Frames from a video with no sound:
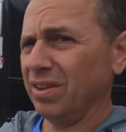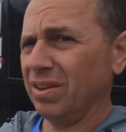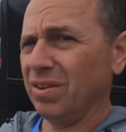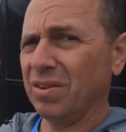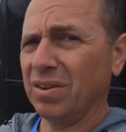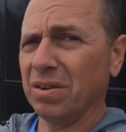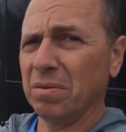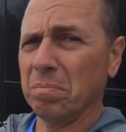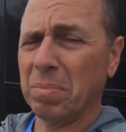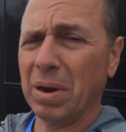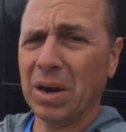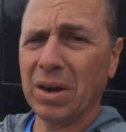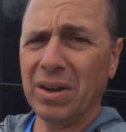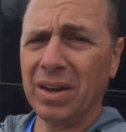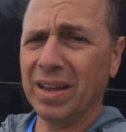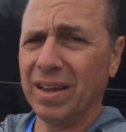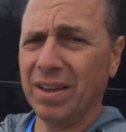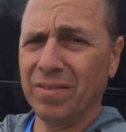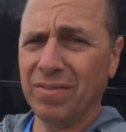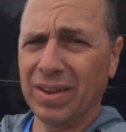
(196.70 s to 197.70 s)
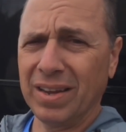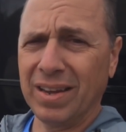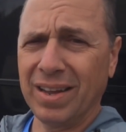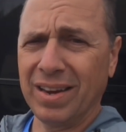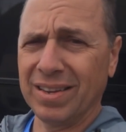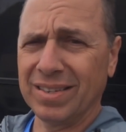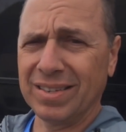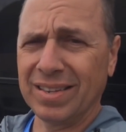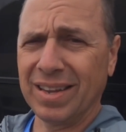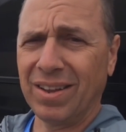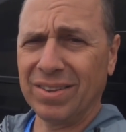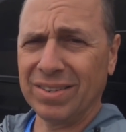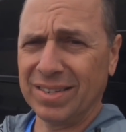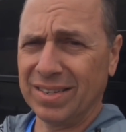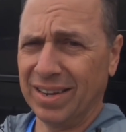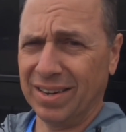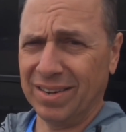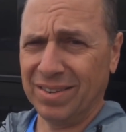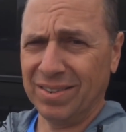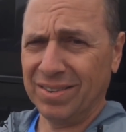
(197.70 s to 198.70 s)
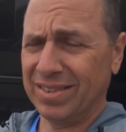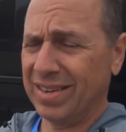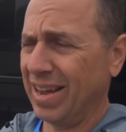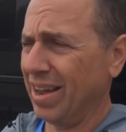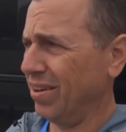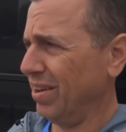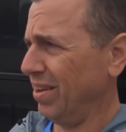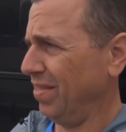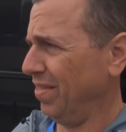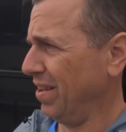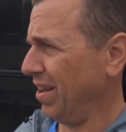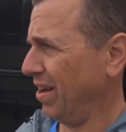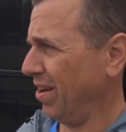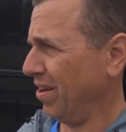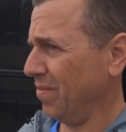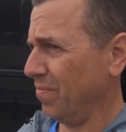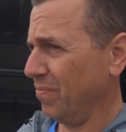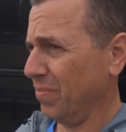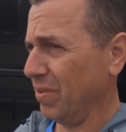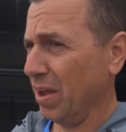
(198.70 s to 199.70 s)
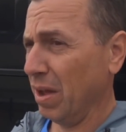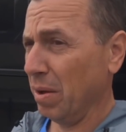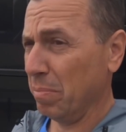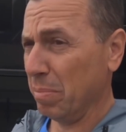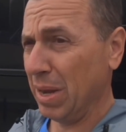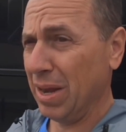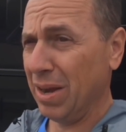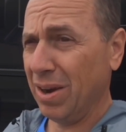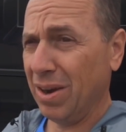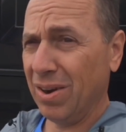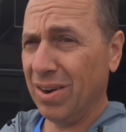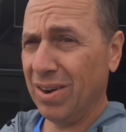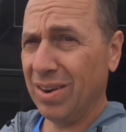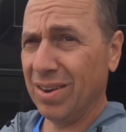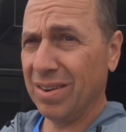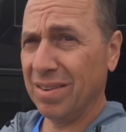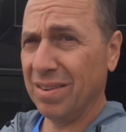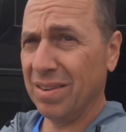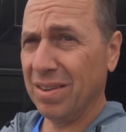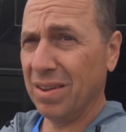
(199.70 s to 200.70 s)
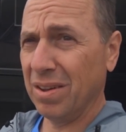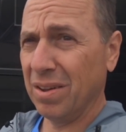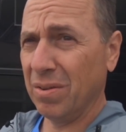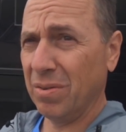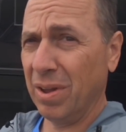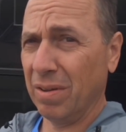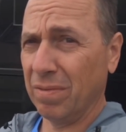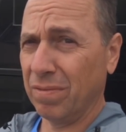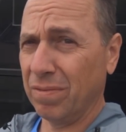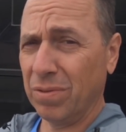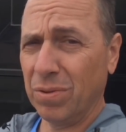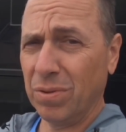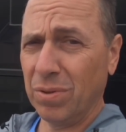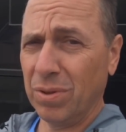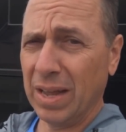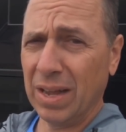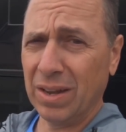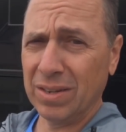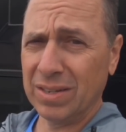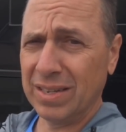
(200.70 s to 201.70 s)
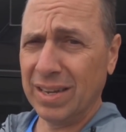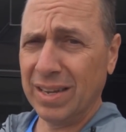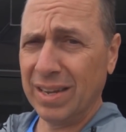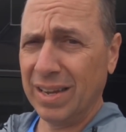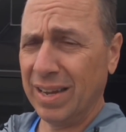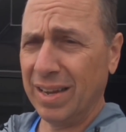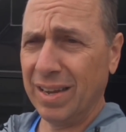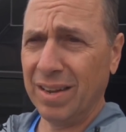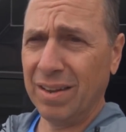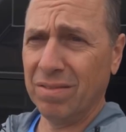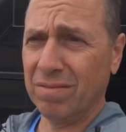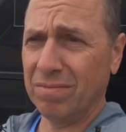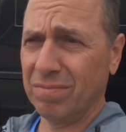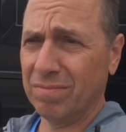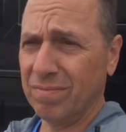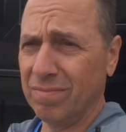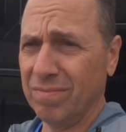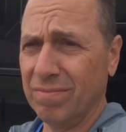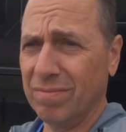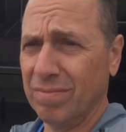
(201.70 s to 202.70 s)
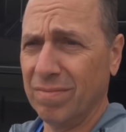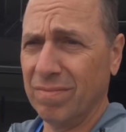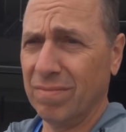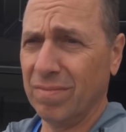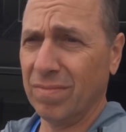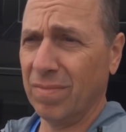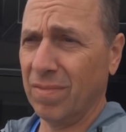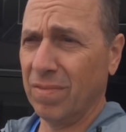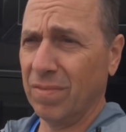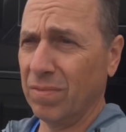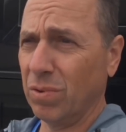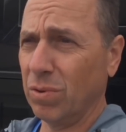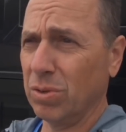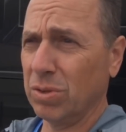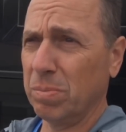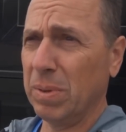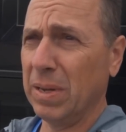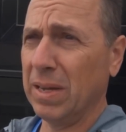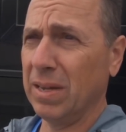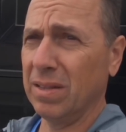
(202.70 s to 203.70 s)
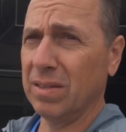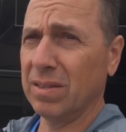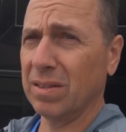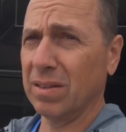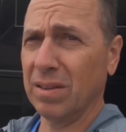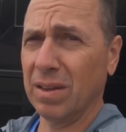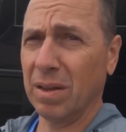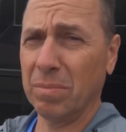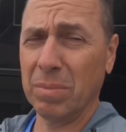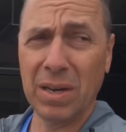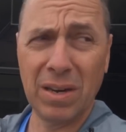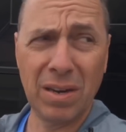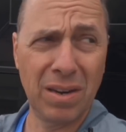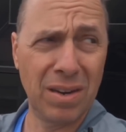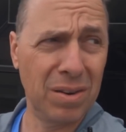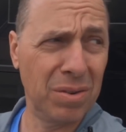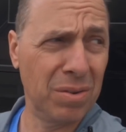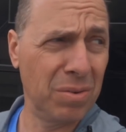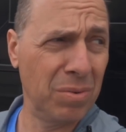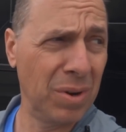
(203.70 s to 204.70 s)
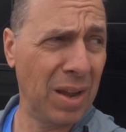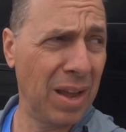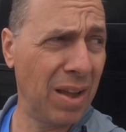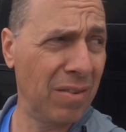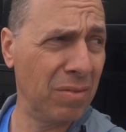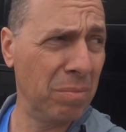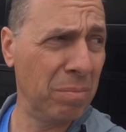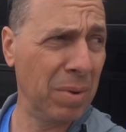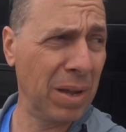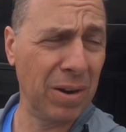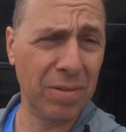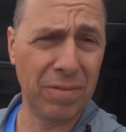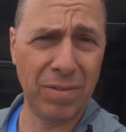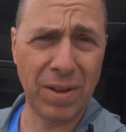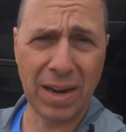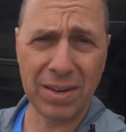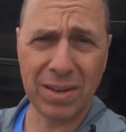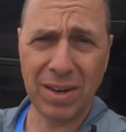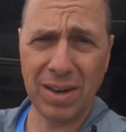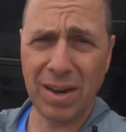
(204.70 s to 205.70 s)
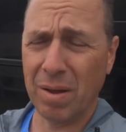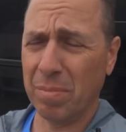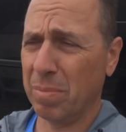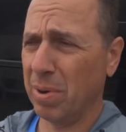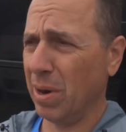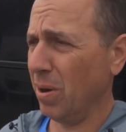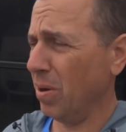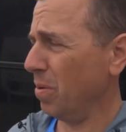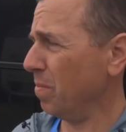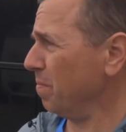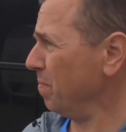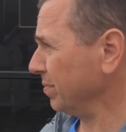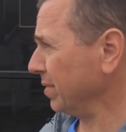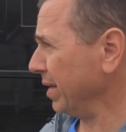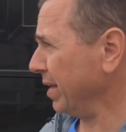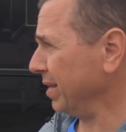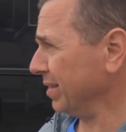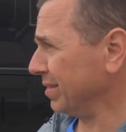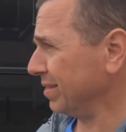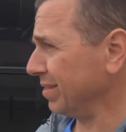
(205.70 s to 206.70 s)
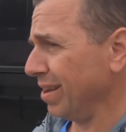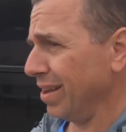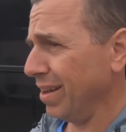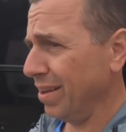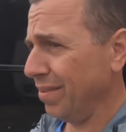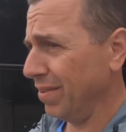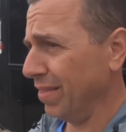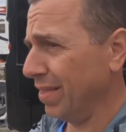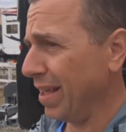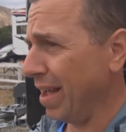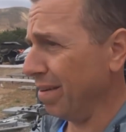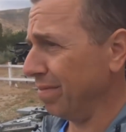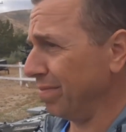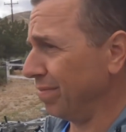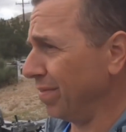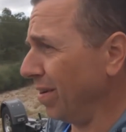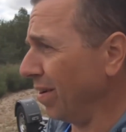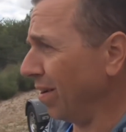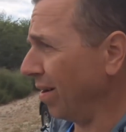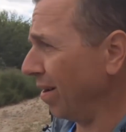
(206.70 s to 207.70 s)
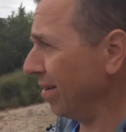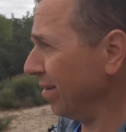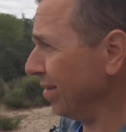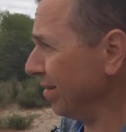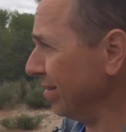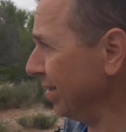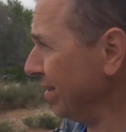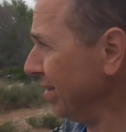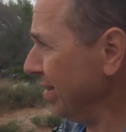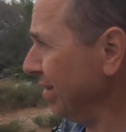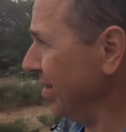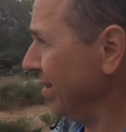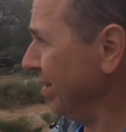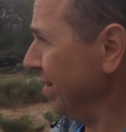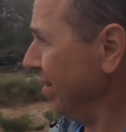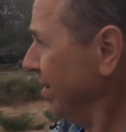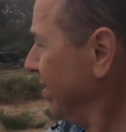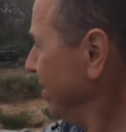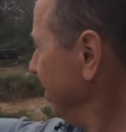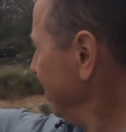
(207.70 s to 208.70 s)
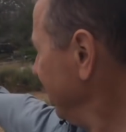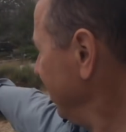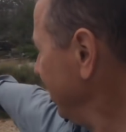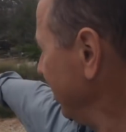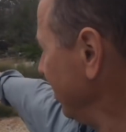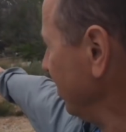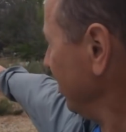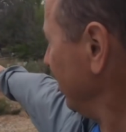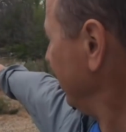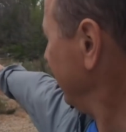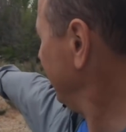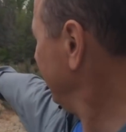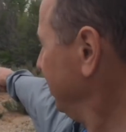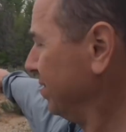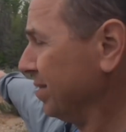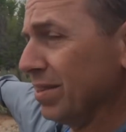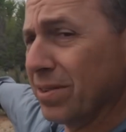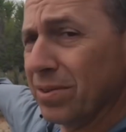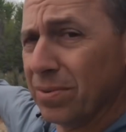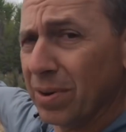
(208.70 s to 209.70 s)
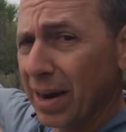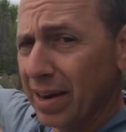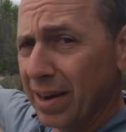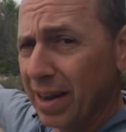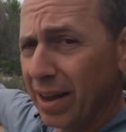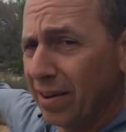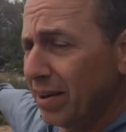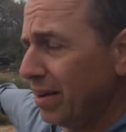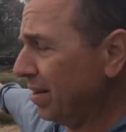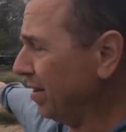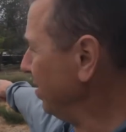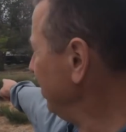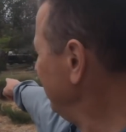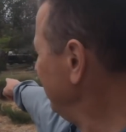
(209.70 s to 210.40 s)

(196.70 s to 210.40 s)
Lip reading: You can barely even get a cell signal down in there. Up here, we have full LTE, full speeds. I mean, we haven't been affected up here, and it's not even that far. Literally, just right down here.